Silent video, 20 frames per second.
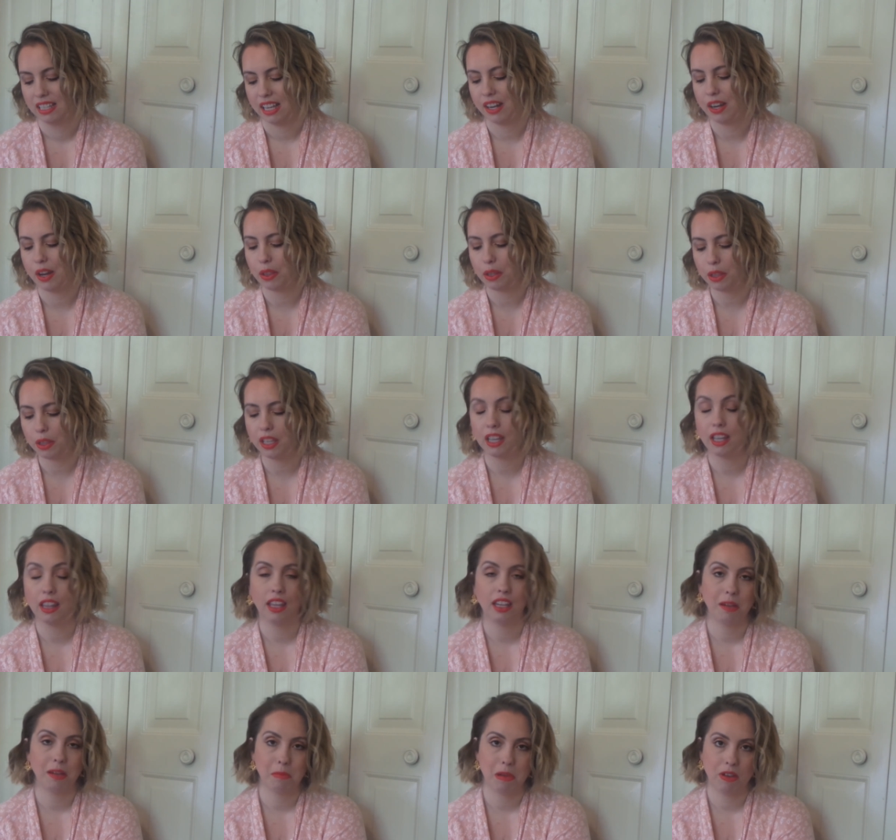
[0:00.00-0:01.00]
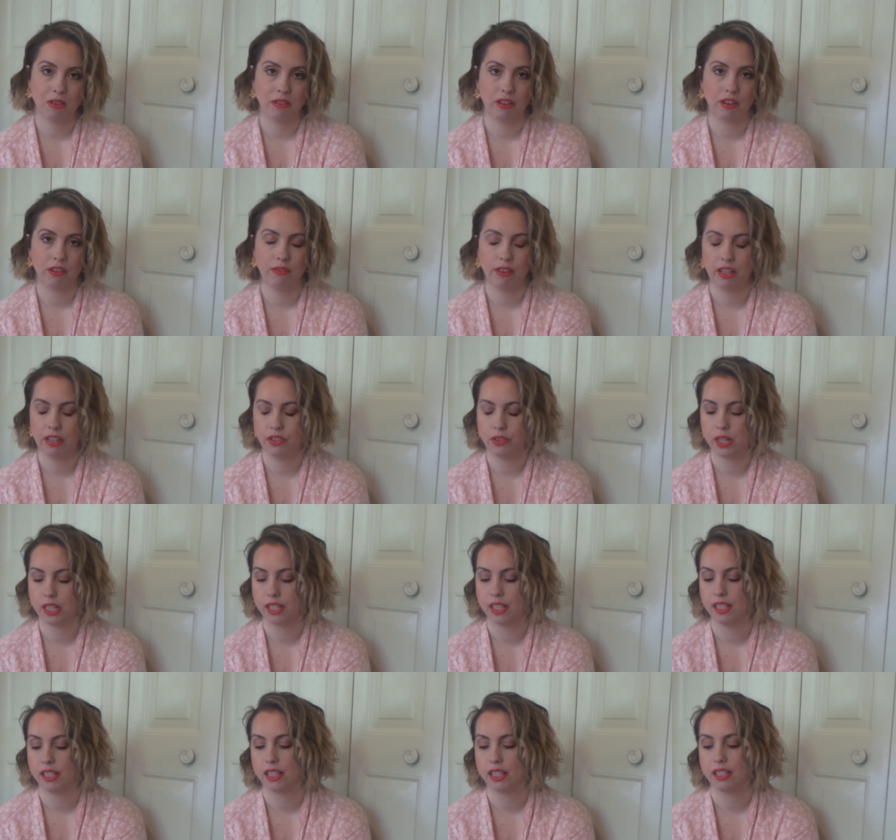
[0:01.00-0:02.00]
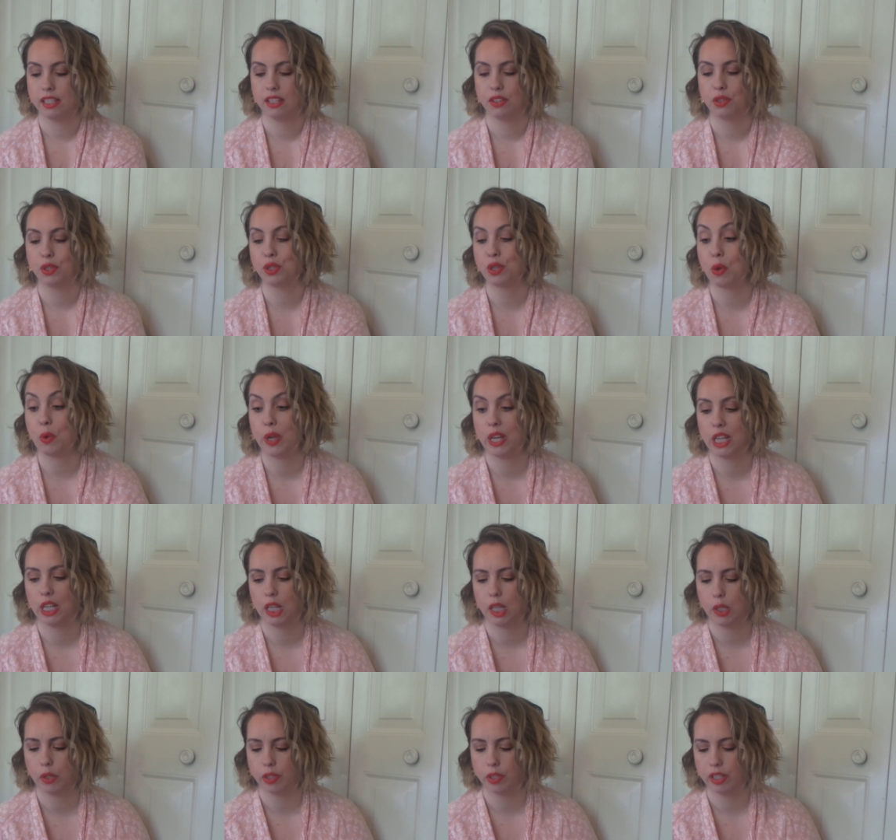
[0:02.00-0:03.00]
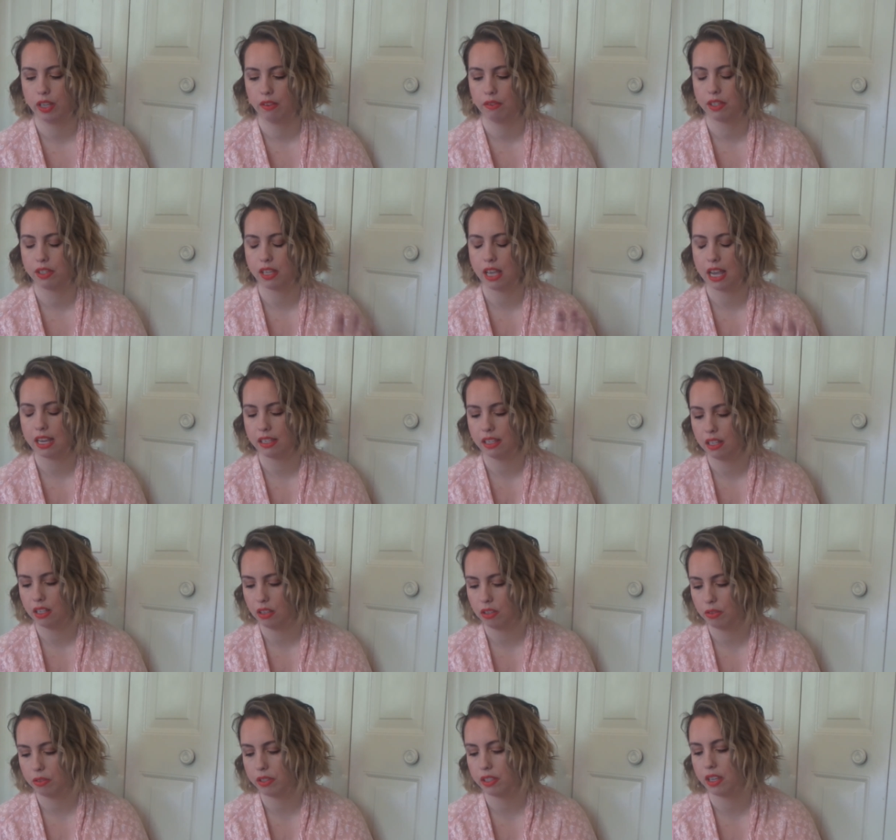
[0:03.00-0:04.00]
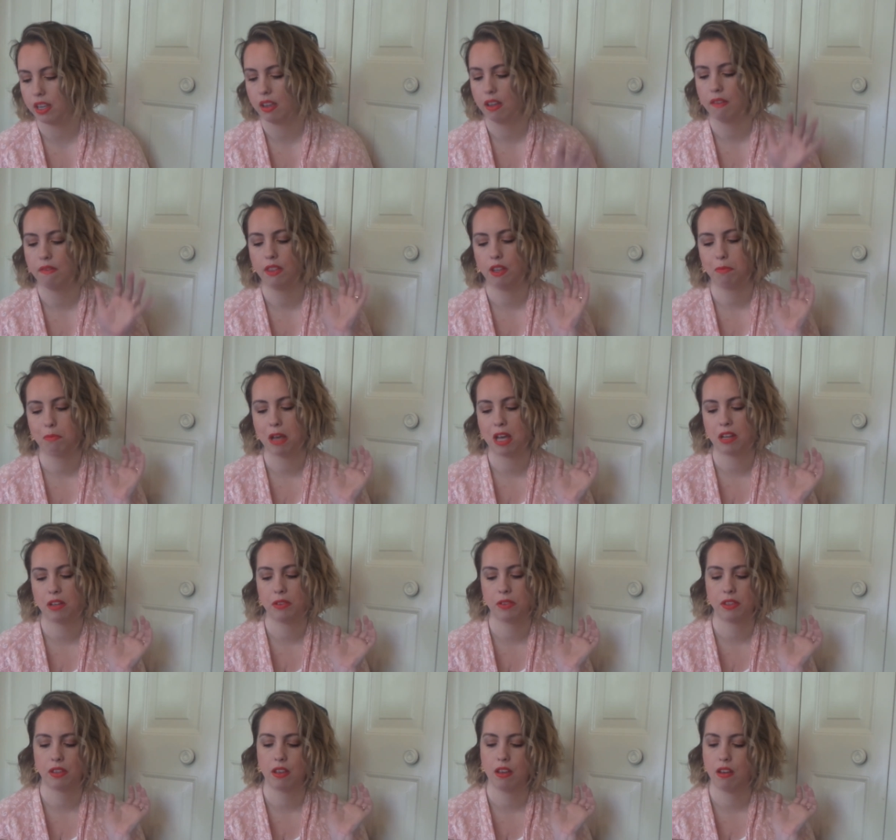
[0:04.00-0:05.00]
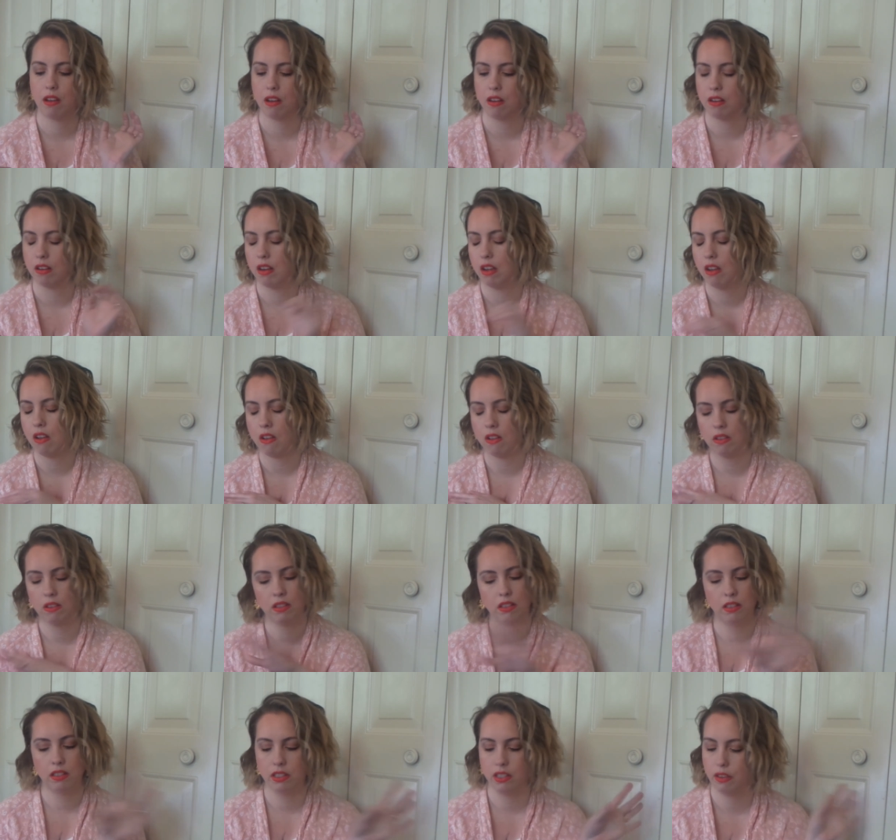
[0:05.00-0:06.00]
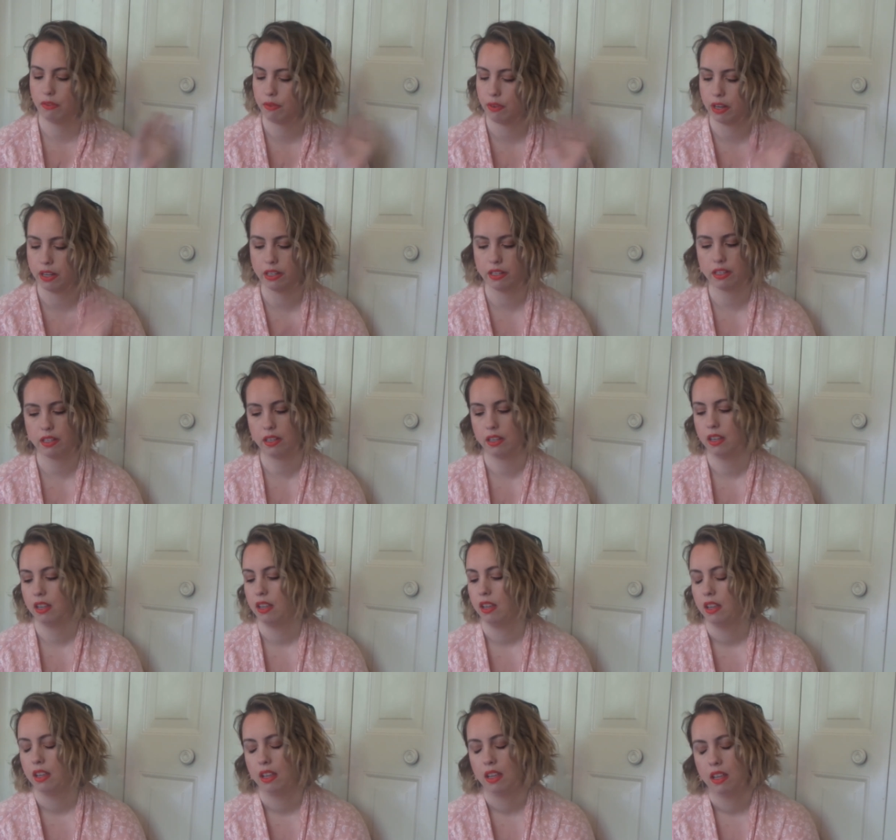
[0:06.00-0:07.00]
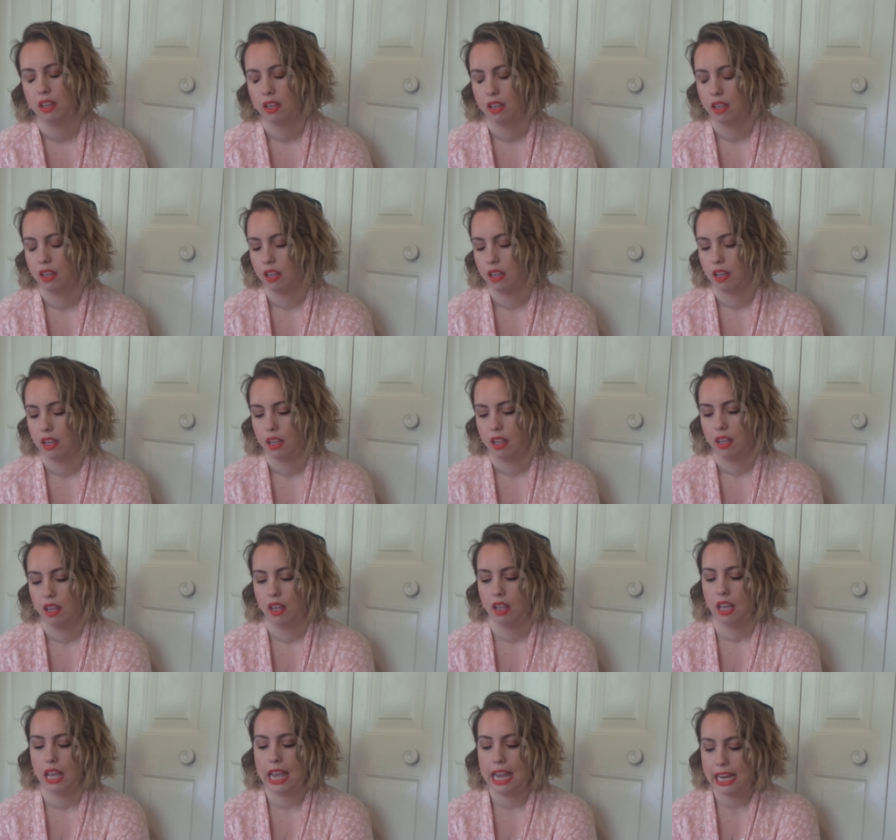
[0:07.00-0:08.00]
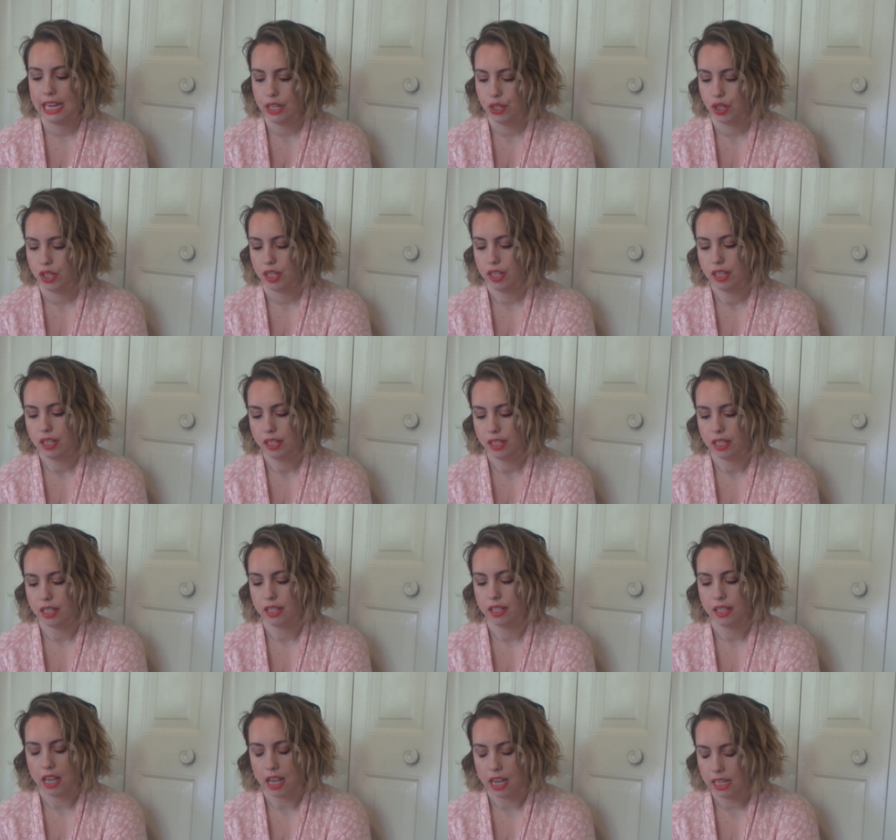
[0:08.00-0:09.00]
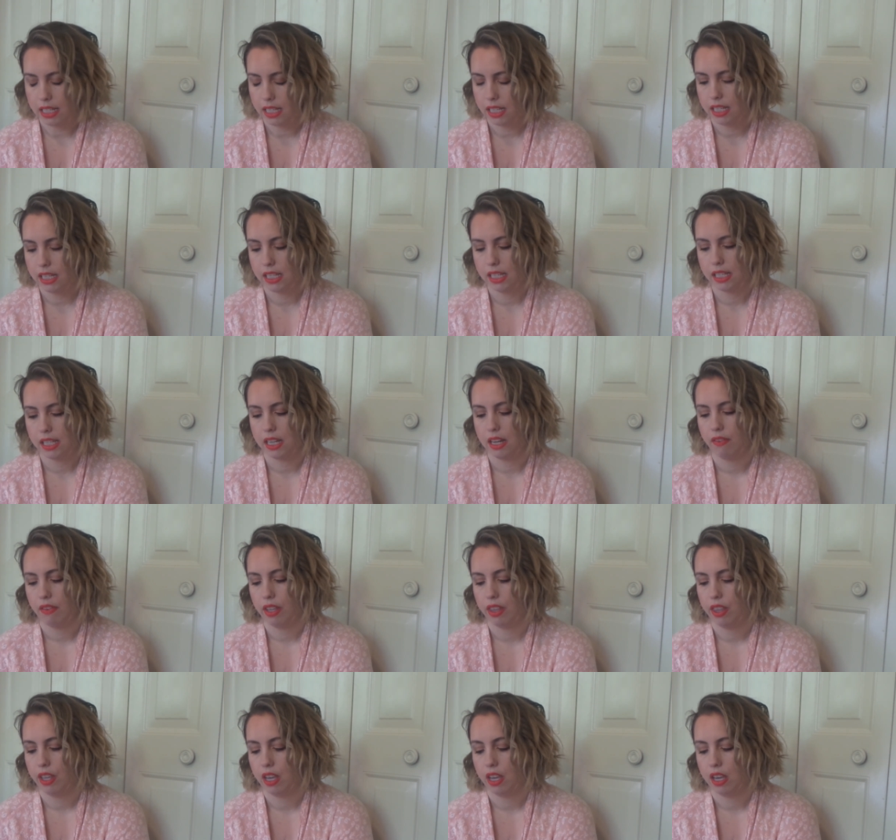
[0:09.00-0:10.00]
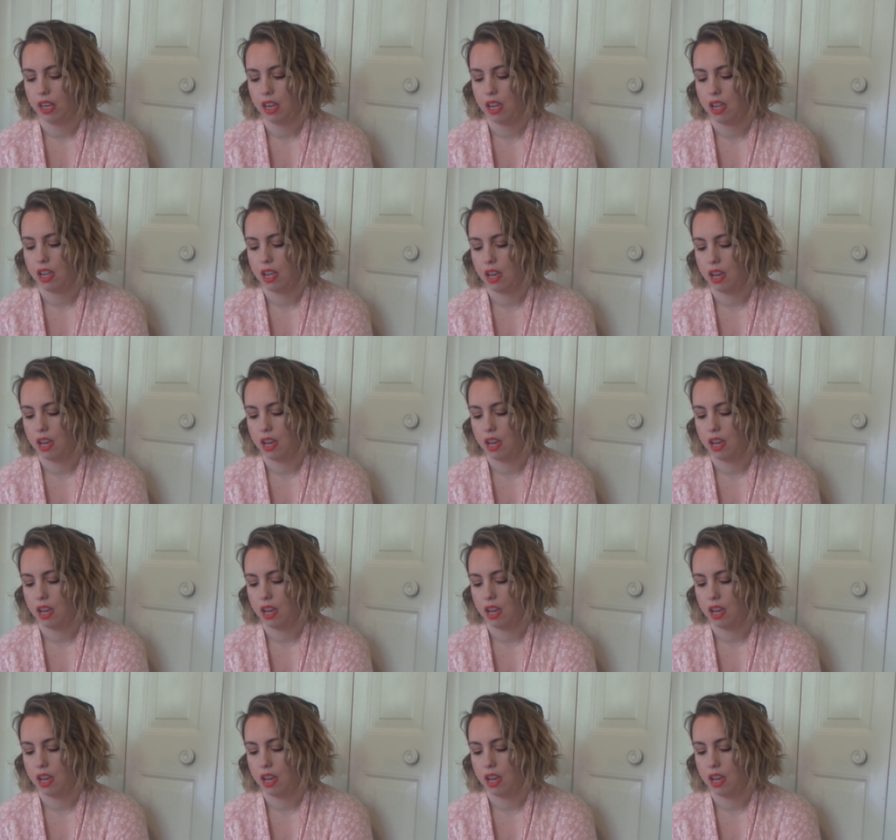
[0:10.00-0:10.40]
Another thing I like about Karina Dresses is they're so inclusive, size inclusive. Their models are all different ages and sizes and everything.